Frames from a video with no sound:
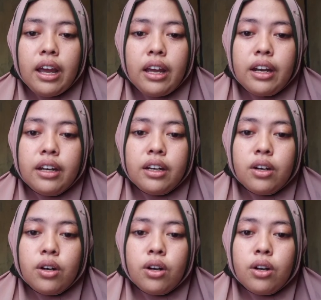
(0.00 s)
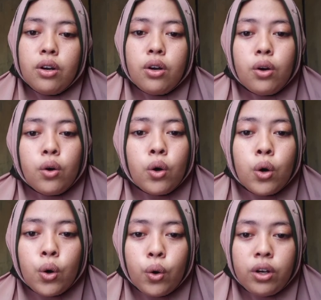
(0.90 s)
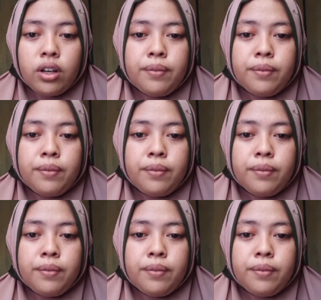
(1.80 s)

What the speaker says: and who.